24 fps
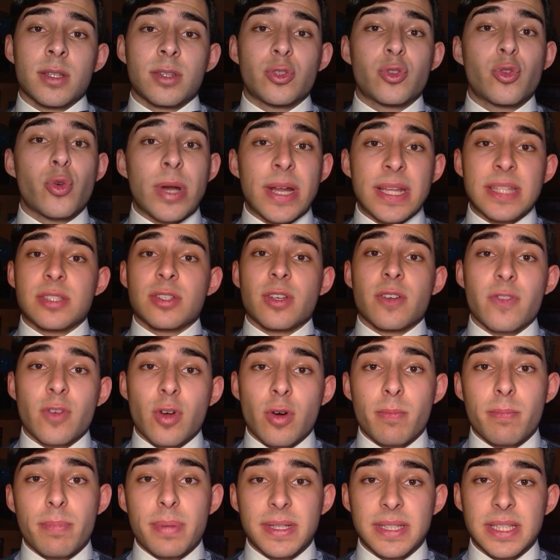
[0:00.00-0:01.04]
traits of
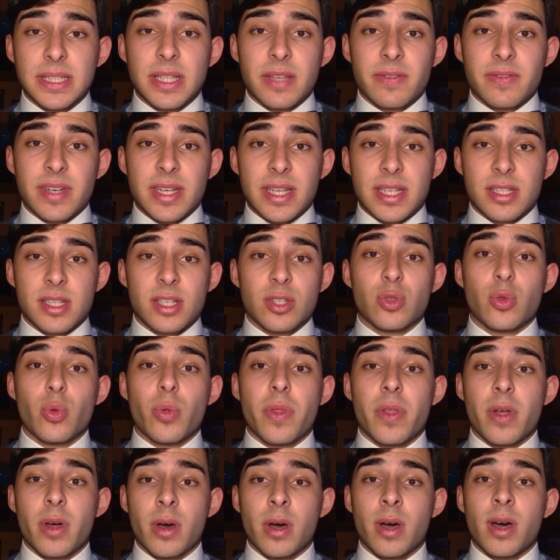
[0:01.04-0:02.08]
competitiveness to
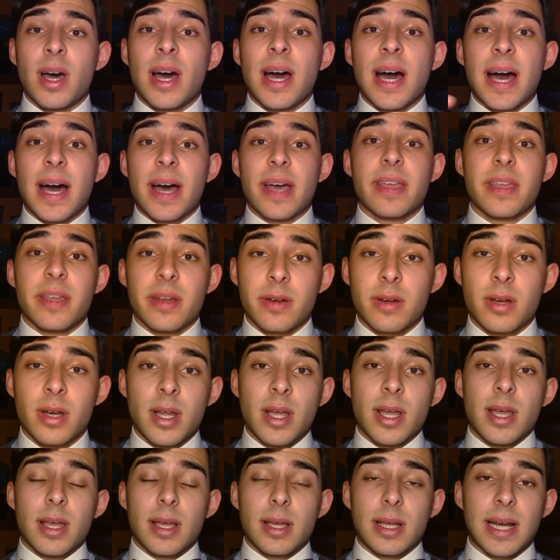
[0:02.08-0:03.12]
the higher
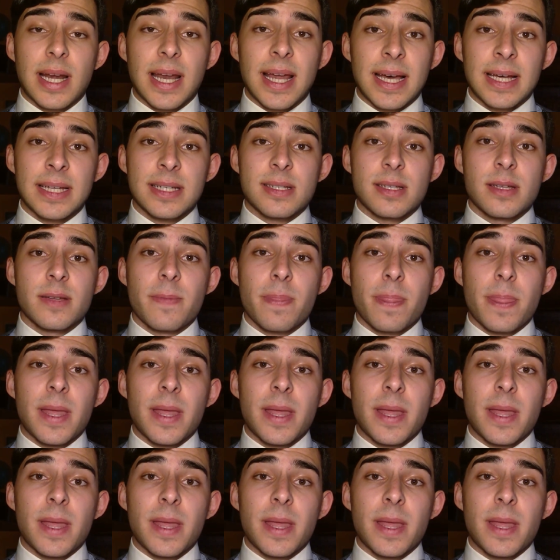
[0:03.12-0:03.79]
class,